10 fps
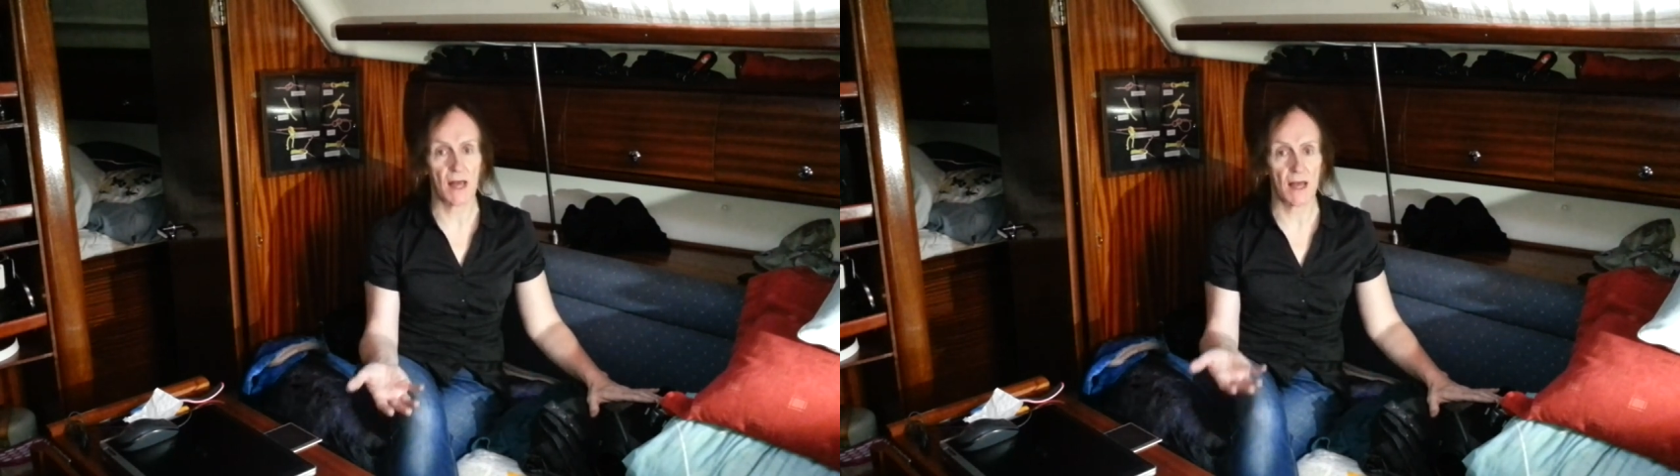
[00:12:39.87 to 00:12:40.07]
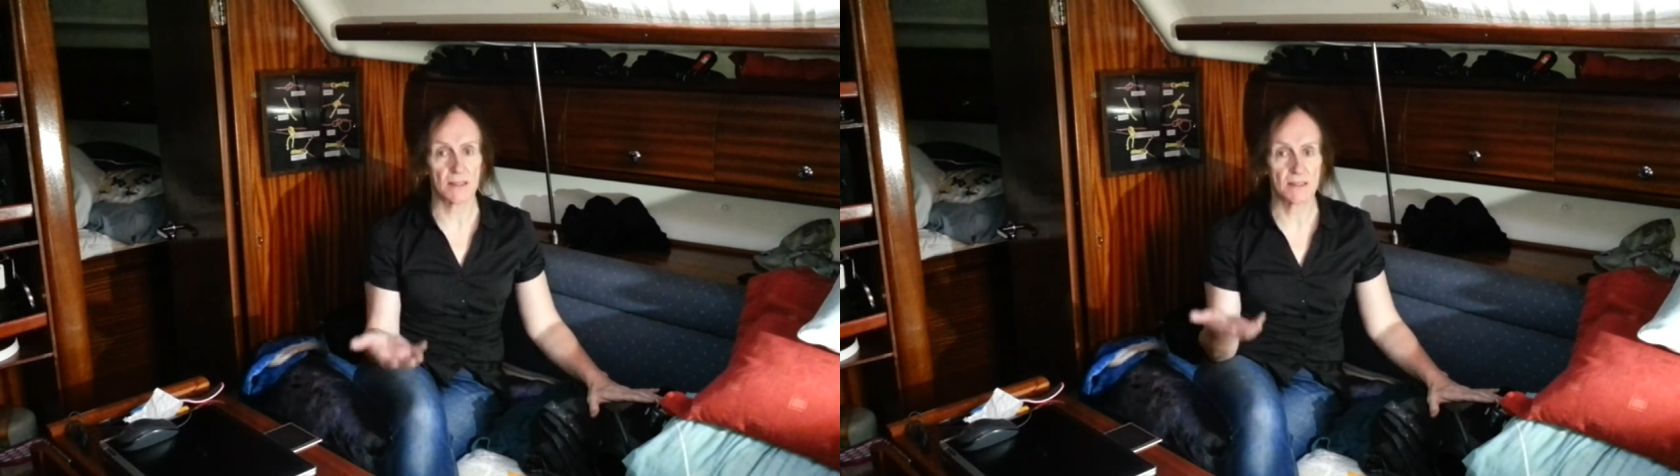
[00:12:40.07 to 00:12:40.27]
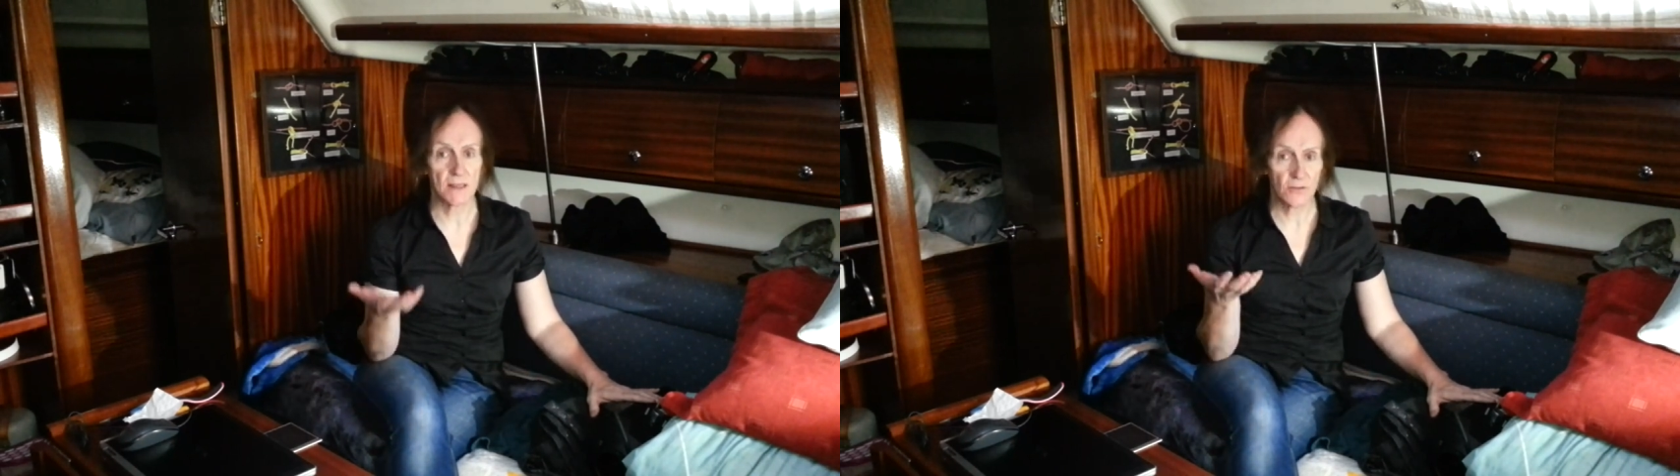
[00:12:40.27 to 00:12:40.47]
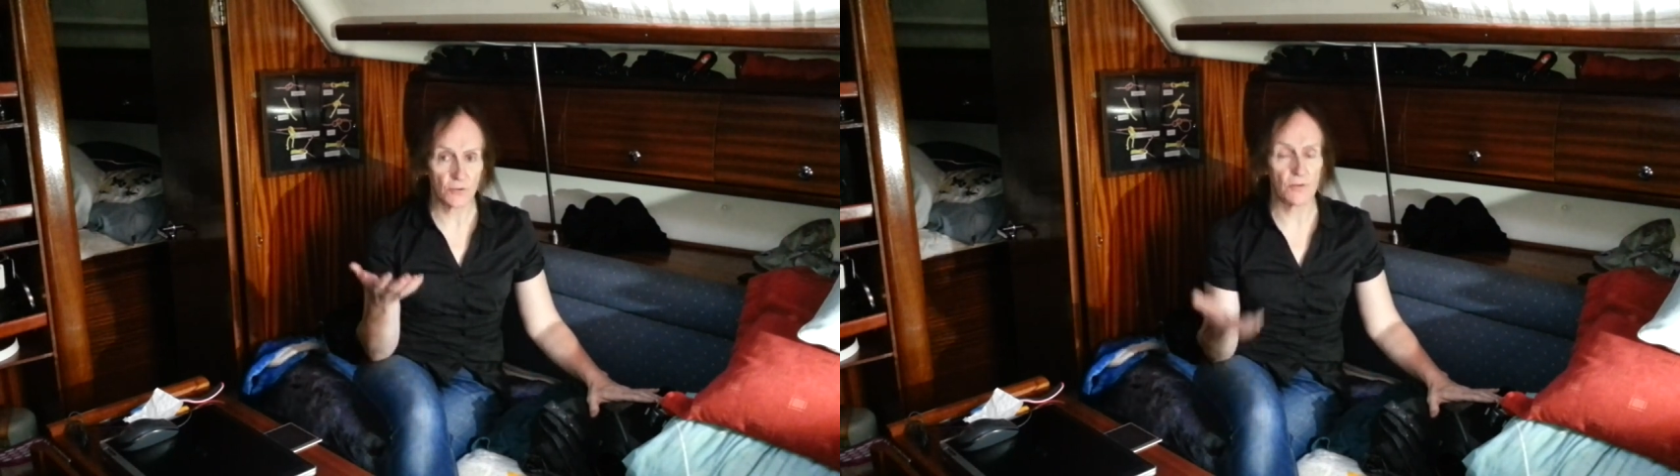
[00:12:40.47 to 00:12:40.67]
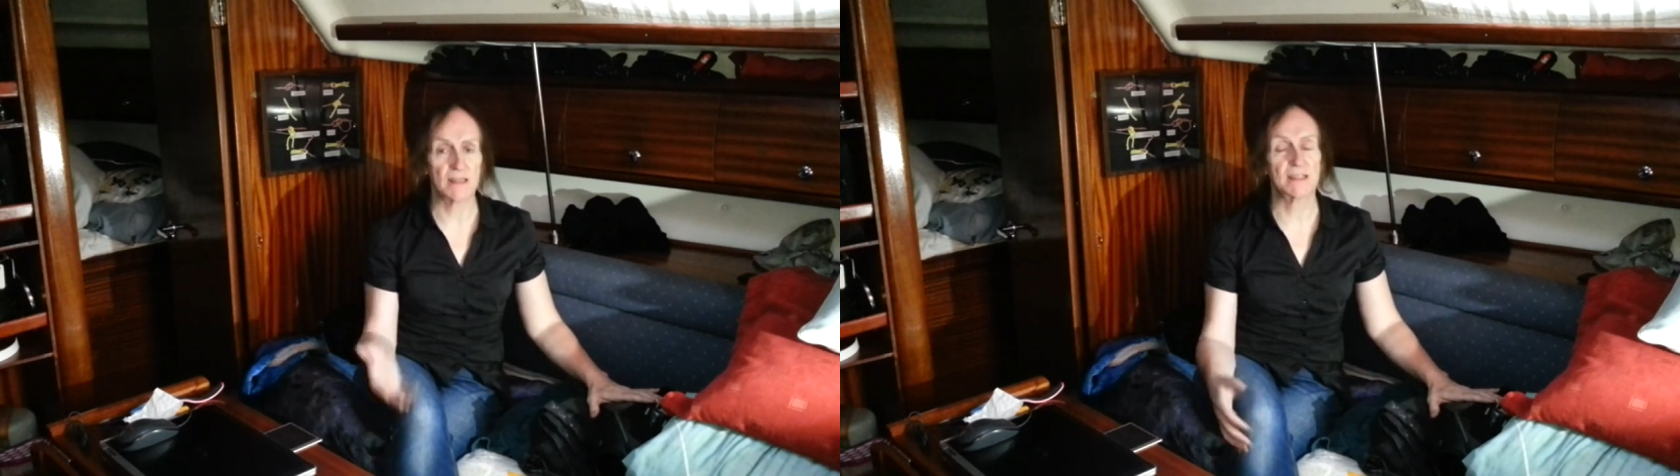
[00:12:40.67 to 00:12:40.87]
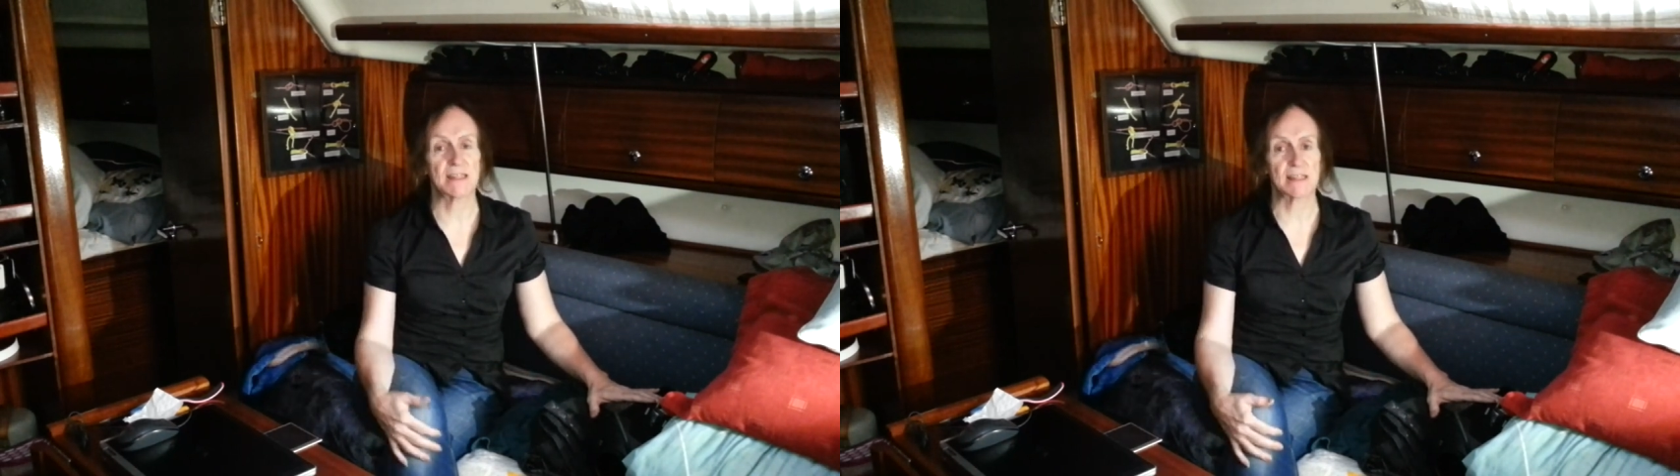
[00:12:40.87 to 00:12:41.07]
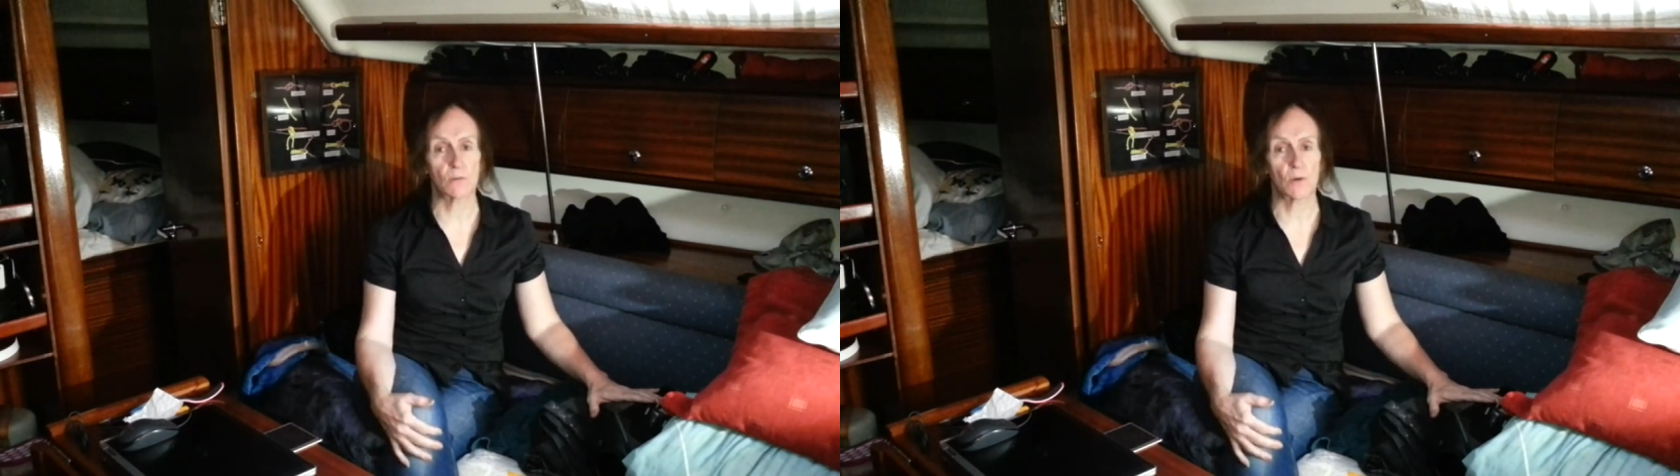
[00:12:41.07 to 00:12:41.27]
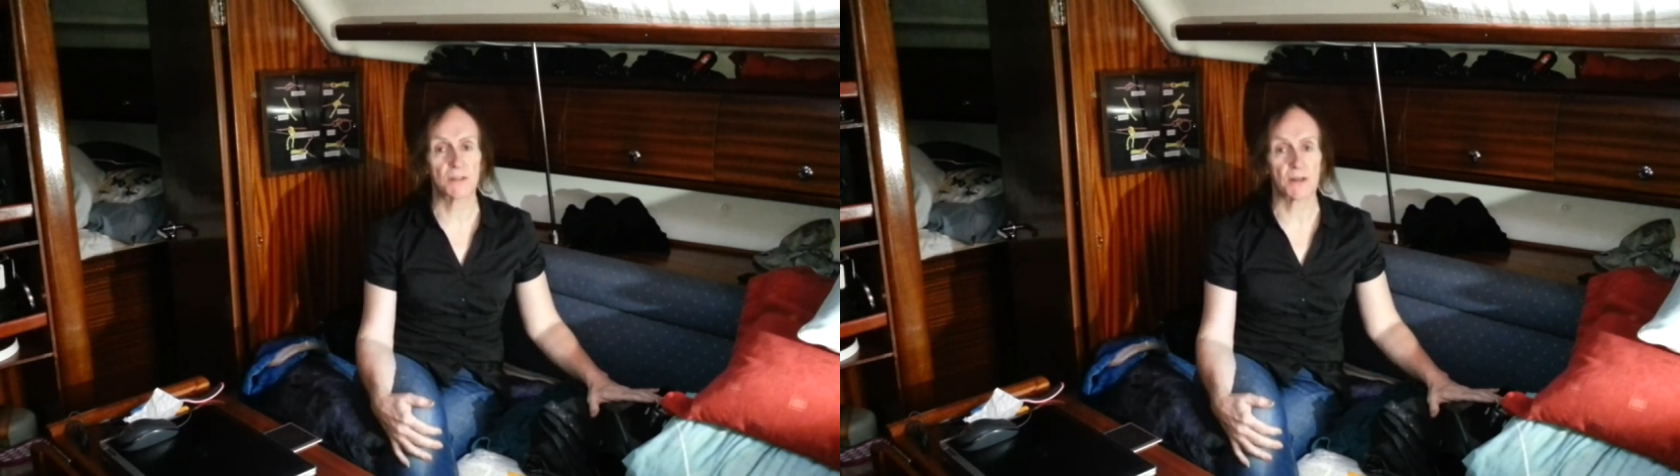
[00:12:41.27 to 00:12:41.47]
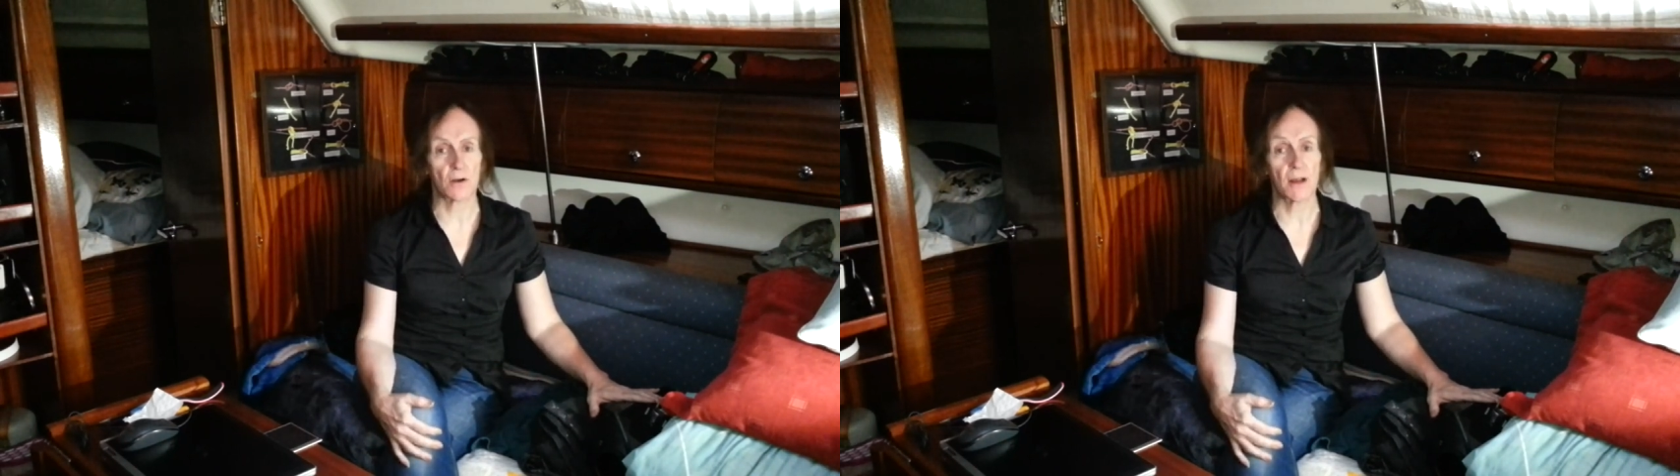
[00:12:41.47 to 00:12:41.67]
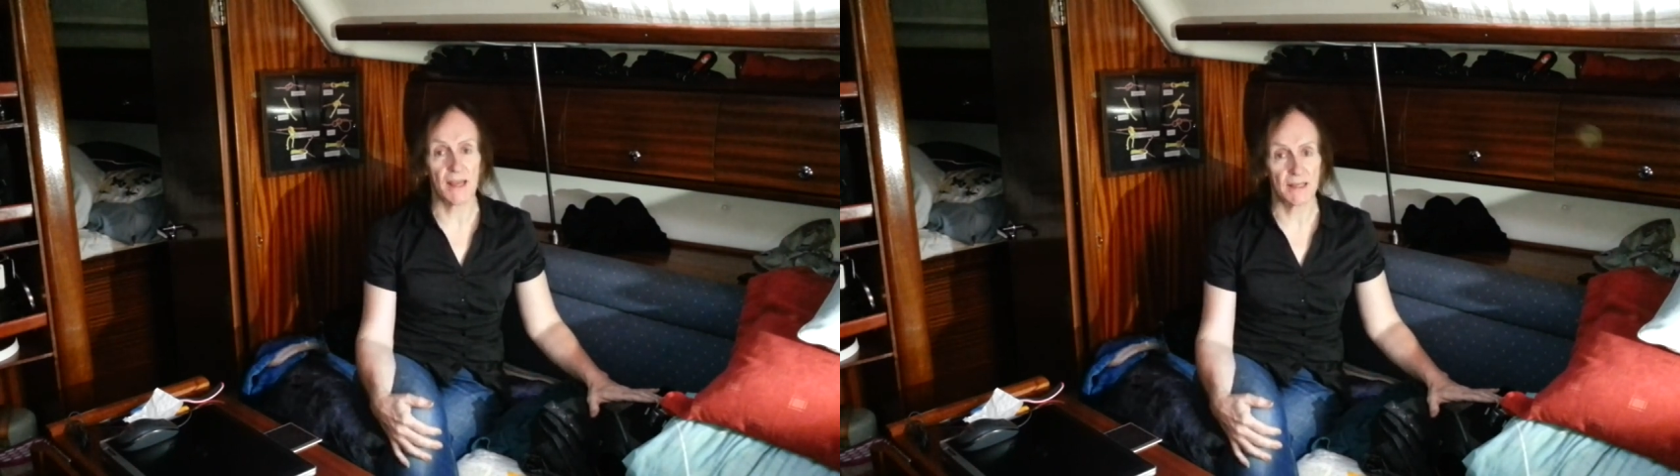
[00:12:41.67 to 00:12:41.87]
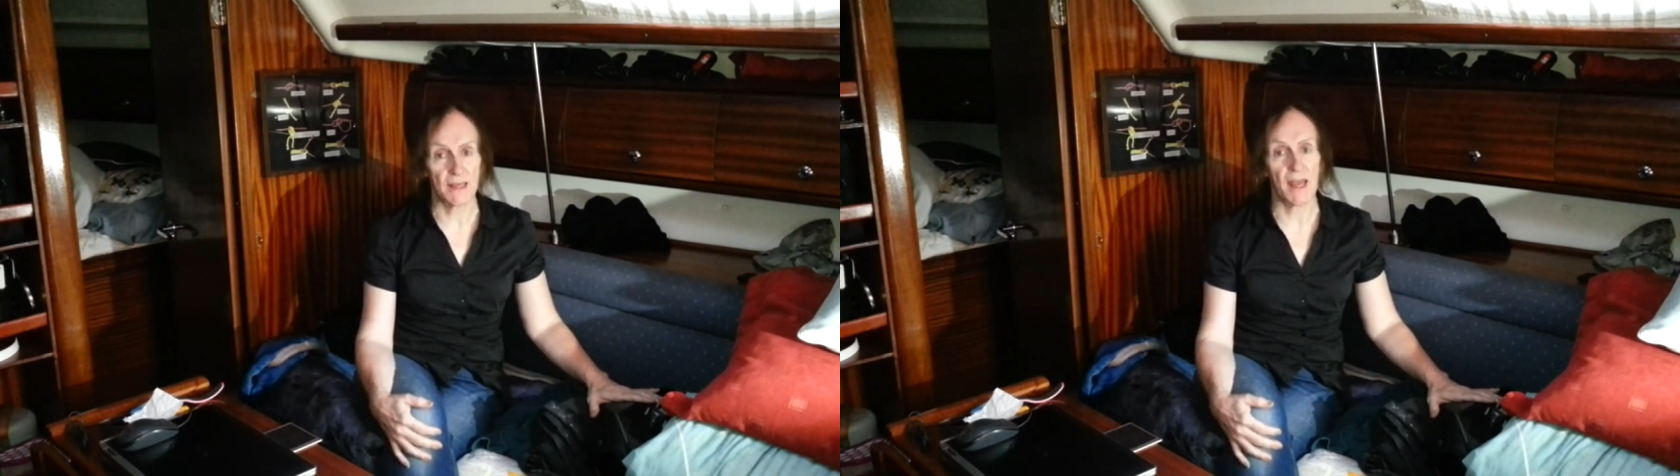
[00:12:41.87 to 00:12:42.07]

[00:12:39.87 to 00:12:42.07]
and the red diesel ones are in